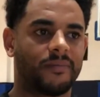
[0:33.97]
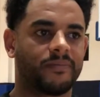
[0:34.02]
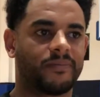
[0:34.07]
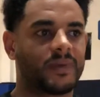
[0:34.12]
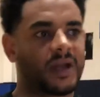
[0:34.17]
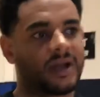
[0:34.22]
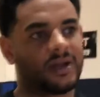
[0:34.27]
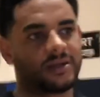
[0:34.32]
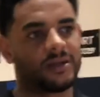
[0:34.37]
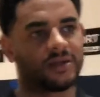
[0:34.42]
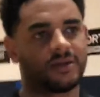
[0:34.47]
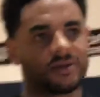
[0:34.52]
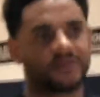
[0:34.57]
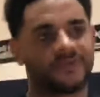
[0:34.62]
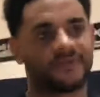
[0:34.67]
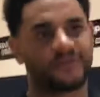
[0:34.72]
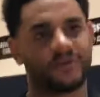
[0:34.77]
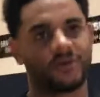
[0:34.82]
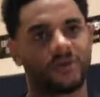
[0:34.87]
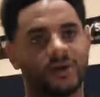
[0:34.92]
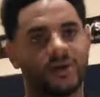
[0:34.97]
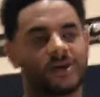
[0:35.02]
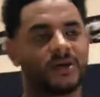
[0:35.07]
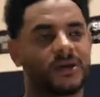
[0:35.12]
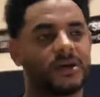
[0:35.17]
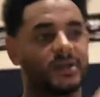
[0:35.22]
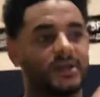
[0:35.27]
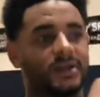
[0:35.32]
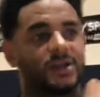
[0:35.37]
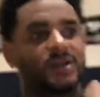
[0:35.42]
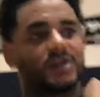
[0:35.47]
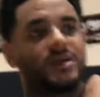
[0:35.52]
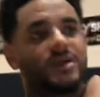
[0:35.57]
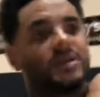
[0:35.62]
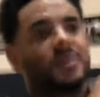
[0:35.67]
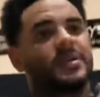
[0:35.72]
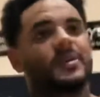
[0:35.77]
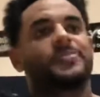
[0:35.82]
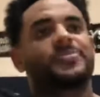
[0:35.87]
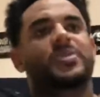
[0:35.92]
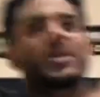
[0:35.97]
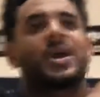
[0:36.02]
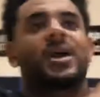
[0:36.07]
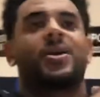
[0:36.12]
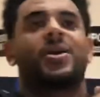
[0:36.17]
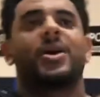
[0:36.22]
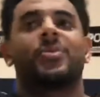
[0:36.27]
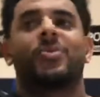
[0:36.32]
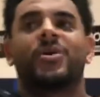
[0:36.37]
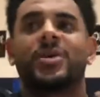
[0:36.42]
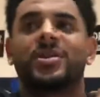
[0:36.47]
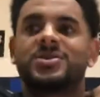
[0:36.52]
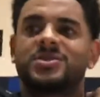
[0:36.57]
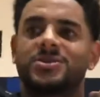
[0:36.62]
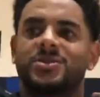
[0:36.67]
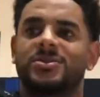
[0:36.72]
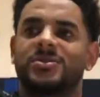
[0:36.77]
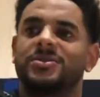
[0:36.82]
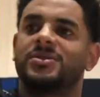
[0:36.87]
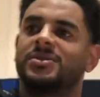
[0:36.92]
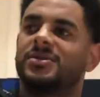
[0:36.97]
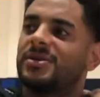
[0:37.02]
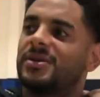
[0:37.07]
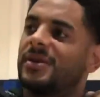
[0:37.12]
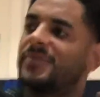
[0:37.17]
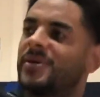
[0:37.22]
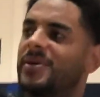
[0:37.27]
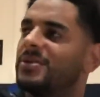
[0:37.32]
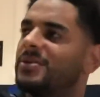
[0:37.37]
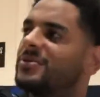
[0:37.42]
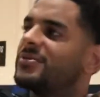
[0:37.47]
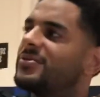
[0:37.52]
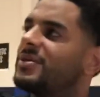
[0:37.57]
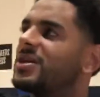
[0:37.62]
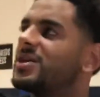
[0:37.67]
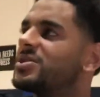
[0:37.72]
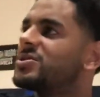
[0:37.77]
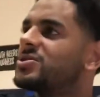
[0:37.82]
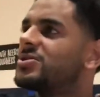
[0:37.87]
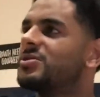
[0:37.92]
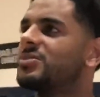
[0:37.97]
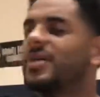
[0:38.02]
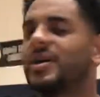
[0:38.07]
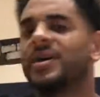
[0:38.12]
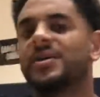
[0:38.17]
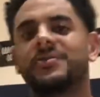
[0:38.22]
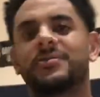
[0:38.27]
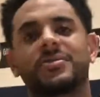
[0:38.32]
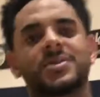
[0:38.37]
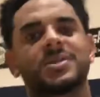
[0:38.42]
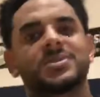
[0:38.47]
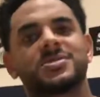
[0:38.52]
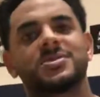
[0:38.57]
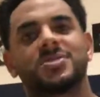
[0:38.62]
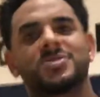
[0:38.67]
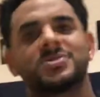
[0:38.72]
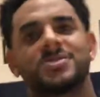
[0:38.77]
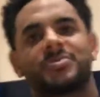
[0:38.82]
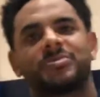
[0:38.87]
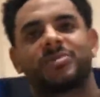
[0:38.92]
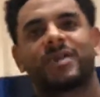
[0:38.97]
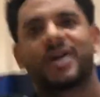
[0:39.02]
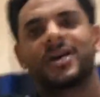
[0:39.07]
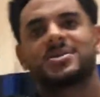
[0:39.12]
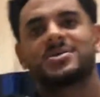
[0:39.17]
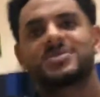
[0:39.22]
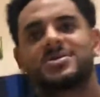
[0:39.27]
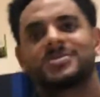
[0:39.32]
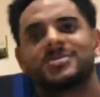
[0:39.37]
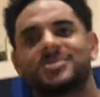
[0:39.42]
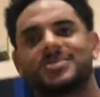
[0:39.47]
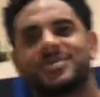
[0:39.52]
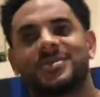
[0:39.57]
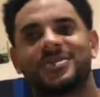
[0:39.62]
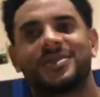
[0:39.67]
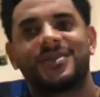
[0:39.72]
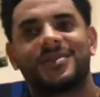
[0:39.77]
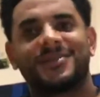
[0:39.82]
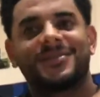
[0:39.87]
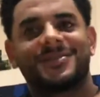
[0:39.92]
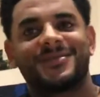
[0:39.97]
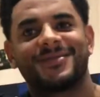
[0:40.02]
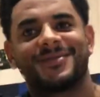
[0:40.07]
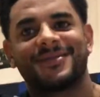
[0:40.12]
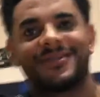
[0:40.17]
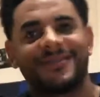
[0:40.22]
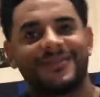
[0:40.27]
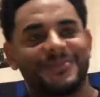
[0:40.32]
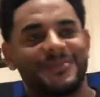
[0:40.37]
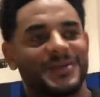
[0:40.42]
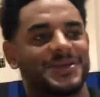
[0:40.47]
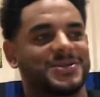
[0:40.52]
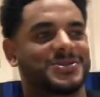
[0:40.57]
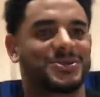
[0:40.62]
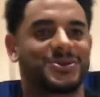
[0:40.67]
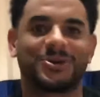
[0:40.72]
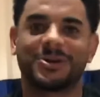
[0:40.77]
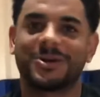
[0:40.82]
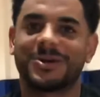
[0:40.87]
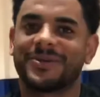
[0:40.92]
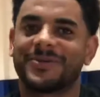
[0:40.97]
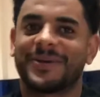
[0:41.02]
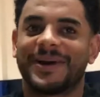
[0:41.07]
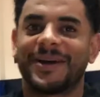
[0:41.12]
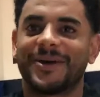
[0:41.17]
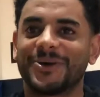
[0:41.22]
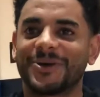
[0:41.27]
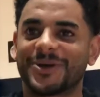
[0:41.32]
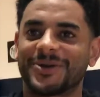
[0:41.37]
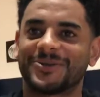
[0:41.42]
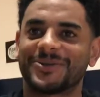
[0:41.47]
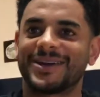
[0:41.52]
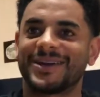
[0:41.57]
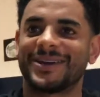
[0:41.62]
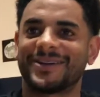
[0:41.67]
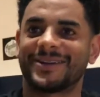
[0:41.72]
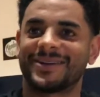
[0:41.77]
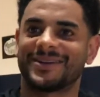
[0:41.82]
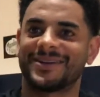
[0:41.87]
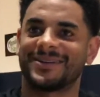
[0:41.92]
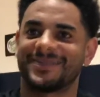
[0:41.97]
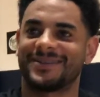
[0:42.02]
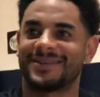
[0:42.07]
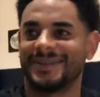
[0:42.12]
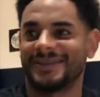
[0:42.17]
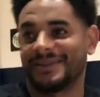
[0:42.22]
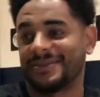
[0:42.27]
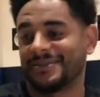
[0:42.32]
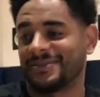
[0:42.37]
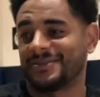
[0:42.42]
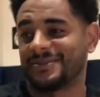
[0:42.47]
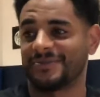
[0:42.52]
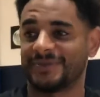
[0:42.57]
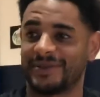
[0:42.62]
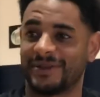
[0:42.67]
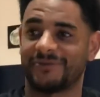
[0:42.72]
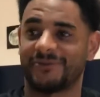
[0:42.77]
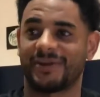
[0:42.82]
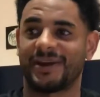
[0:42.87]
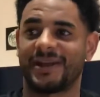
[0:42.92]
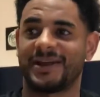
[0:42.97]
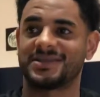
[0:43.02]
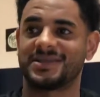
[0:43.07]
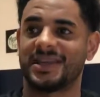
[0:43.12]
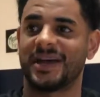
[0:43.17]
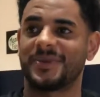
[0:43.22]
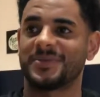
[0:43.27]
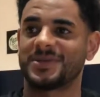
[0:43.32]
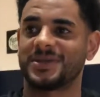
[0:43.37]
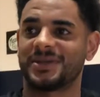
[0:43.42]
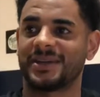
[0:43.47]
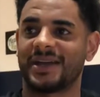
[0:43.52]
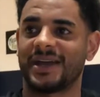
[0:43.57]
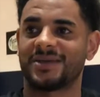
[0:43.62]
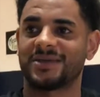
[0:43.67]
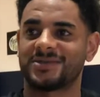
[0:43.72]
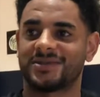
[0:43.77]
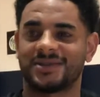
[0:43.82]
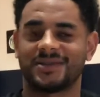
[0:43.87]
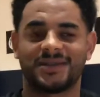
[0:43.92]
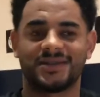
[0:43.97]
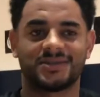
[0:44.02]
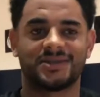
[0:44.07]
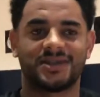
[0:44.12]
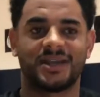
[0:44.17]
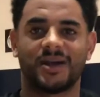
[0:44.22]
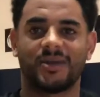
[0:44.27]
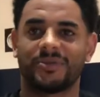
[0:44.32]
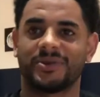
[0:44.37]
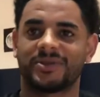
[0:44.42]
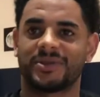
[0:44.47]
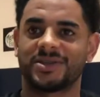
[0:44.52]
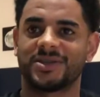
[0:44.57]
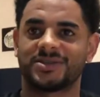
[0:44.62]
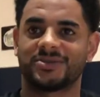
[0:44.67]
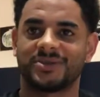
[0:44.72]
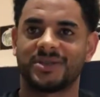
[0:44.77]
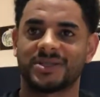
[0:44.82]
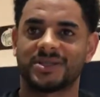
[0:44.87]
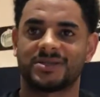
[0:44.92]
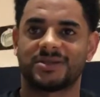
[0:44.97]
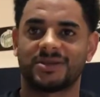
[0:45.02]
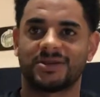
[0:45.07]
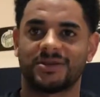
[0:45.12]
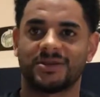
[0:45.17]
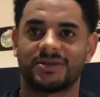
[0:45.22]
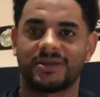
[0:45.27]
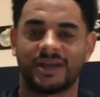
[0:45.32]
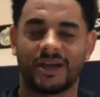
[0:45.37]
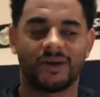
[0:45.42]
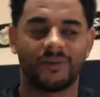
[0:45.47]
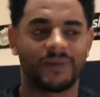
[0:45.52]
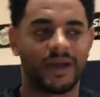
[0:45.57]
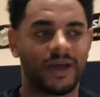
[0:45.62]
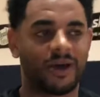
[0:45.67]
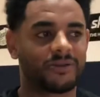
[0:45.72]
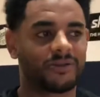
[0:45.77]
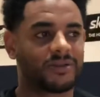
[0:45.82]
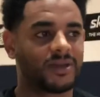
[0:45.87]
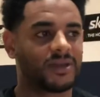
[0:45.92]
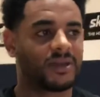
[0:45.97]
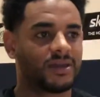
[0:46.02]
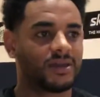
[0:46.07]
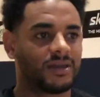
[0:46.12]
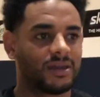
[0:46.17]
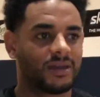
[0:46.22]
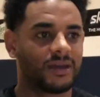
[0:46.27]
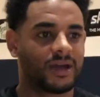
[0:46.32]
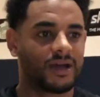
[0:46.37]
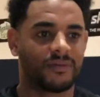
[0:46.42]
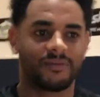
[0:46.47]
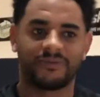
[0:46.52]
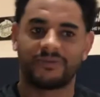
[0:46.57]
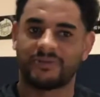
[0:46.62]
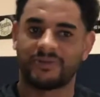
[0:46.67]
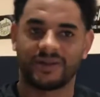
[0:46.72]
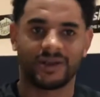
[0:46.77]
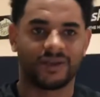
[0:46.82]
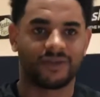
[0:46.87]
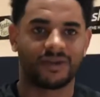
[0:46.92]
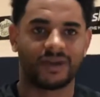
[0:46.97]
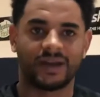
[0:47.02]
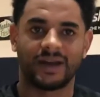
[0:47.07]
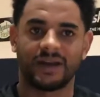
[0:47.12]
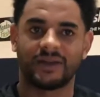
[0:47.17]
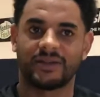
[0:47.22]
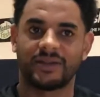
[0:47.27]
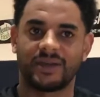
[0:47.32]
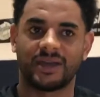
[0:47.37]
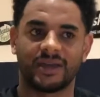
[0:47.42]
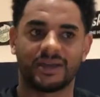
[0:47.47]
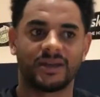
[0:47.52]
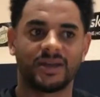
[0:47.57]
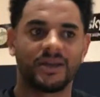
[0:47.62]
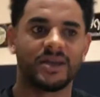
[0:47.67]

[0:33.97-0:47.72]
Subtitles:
out there on the floor how I wanted to. I'm not really sure why everyone's so surprised. I've been a scorer my whole career, and everyone has their ups and downs, and it doesn't help with injuries. So now I'm healthy. I'm feeling great out there and